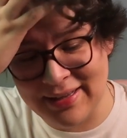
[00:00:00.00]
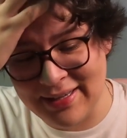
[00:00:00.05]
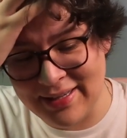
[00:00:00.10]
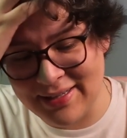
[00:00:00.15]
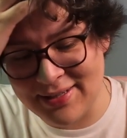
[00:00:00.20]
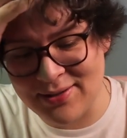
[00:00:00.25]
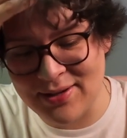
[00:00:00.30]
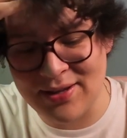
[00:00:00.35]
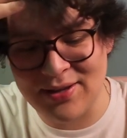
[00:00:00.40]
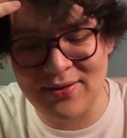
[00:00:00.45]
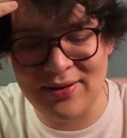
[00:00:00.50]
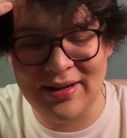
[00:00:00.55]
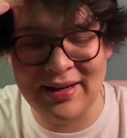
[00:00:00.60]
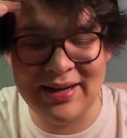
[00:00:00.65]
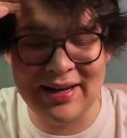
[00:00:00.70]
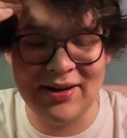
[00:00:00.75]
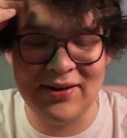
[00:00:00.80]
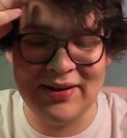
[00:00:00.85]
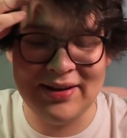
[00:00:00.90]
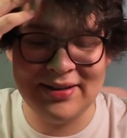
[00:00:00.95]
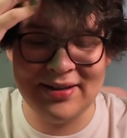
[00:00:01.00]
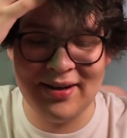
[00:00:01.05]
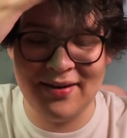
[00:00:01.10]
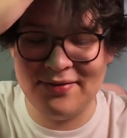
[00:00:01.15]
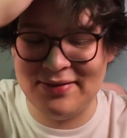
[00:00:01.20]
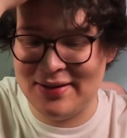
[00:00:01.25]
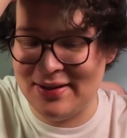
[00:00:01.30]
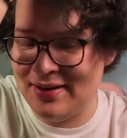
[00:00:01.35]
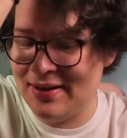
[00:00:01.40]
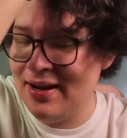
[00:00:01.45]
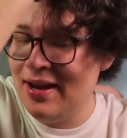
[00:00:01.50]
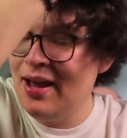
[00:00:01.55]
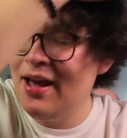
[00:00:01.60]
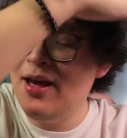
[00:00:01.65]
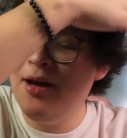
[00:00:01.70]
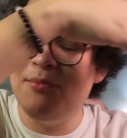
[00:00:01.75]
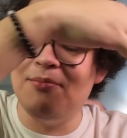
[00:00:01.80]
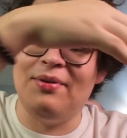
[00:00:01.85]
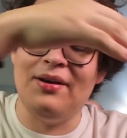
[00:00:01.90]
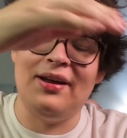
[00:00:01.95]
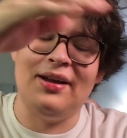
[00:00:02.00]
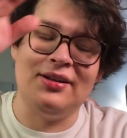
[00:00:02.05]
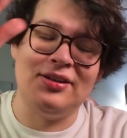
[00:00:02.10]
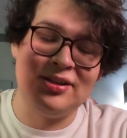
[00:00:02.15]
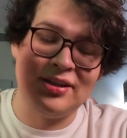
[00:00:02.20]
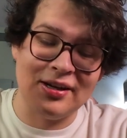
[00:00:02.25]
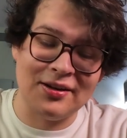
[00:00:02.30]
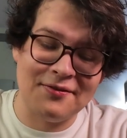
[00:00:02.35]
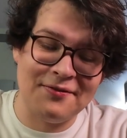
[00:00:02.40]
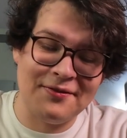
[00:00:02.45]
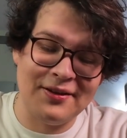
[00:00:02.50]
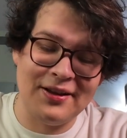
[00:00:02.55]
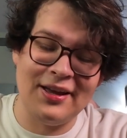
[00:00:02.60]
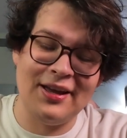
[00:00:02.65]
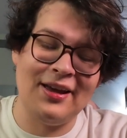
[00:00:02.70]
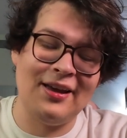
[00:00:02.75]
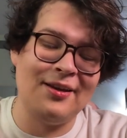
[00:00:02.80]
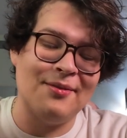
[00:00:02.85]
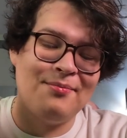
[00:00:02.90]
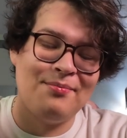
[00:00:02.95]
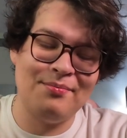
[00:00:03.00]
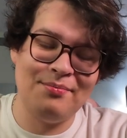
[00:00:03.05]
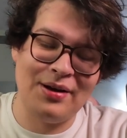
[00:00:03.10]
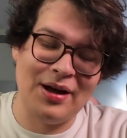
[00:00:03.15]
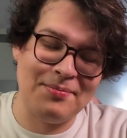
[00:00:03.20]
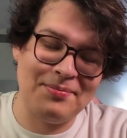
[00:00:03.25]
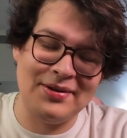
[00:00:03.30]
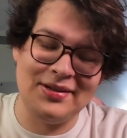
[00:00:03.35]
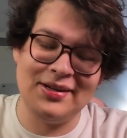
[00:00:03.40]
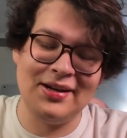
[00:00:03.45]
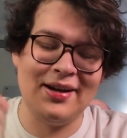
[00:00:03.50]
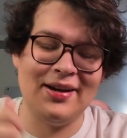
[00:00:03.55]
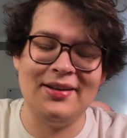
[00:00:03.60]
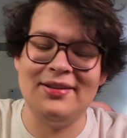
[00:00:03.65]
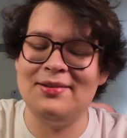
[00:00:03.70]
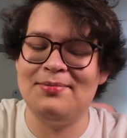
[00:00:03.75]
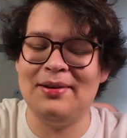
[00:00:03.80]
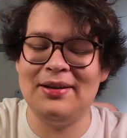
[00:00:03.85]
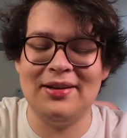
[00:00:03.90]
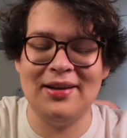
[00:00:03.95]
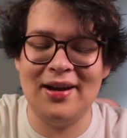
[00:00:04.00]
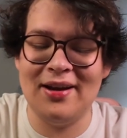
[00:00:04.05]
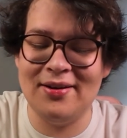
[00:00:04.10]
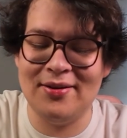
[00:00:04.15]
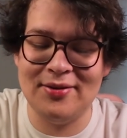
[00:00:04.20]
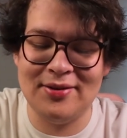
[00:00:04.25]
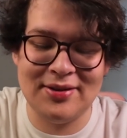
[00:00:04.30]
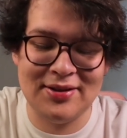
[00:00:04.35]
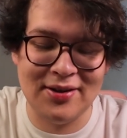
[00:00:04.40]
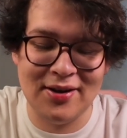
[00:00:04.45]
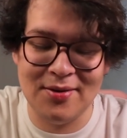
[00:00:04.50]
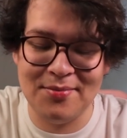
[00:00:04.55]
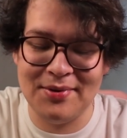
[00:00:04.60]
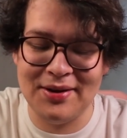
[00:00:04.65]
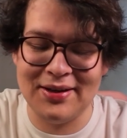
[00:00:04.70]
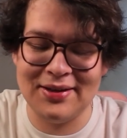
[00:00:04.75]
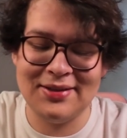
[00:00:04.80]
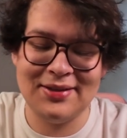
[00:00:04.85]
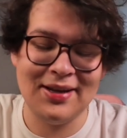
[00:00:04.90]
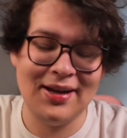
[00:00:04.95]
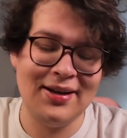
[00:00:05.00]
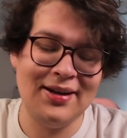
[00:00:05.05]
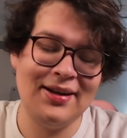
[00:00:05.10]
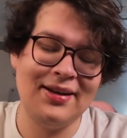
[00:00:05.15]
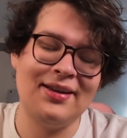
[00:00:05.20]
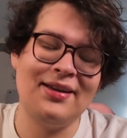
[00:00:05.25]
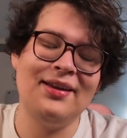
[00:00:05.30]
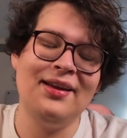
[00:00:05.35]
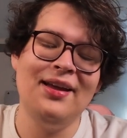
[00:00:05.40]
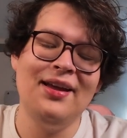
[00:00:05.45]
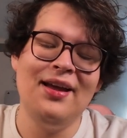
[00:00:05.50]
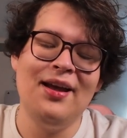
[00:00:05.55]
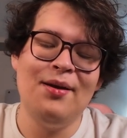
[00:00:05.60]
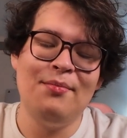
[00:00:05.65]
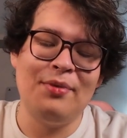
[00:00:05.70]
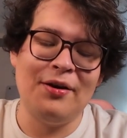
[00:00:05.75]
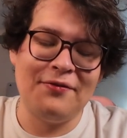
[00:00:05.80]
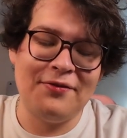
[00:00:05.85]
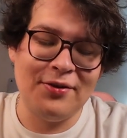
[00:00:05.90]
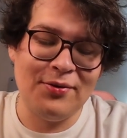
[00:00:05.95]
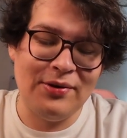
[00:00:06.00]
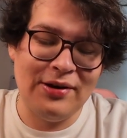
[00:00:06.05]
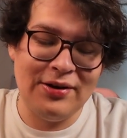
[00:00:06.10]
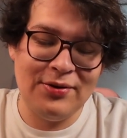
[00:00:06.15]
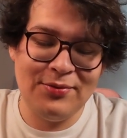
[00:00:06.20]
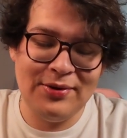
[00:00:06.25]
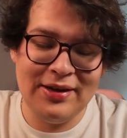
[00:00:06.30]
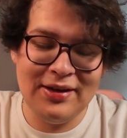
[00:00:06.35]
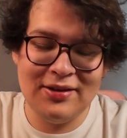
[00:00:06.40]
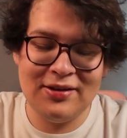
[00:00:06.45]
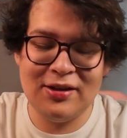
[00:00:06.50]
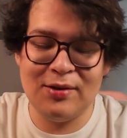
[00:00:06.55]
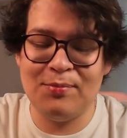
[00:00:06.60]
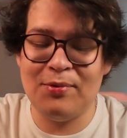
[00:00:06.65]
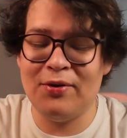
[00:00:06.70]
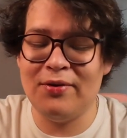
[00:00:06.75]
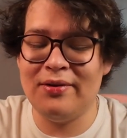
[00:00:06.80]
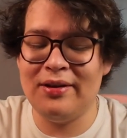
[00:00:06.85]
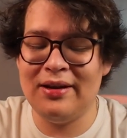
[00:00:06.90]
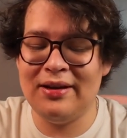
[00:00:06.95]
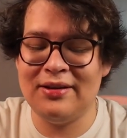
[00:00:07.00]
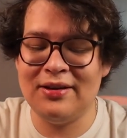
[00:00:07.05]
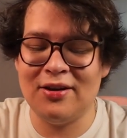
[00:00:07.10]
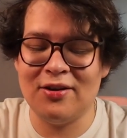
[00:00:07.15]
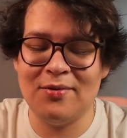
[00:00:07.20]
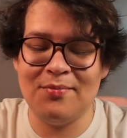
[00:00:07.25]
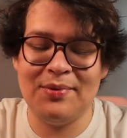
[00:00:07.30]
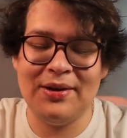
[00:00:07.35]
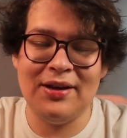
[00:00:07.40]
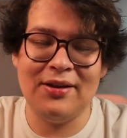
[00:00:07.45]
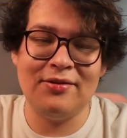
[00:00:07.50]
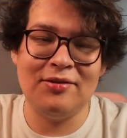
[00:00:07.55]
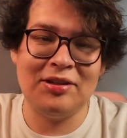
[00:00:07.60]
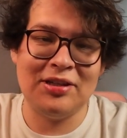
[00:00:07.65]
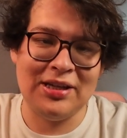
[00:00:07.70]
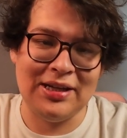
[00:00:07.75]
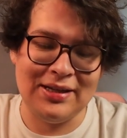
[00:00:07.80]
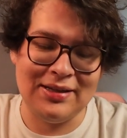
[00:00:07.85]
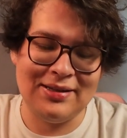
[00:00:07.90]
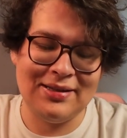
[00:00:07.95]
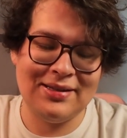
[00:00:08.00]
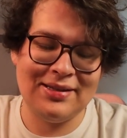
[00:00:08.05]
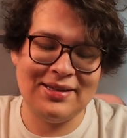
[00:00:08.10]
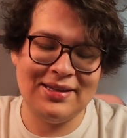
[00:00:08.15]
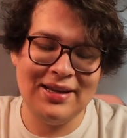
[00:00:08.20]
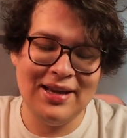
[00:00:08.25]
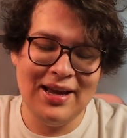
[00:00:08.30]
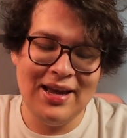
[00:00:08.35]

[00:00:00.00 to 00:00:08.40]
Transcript: these so I don't eat out as often. But Chick-fil-A, Papa John's, McDonald's, Starbucks, Sonic, Buffalo Wild Wings, Chipotle, Taco Bell, Sheetz.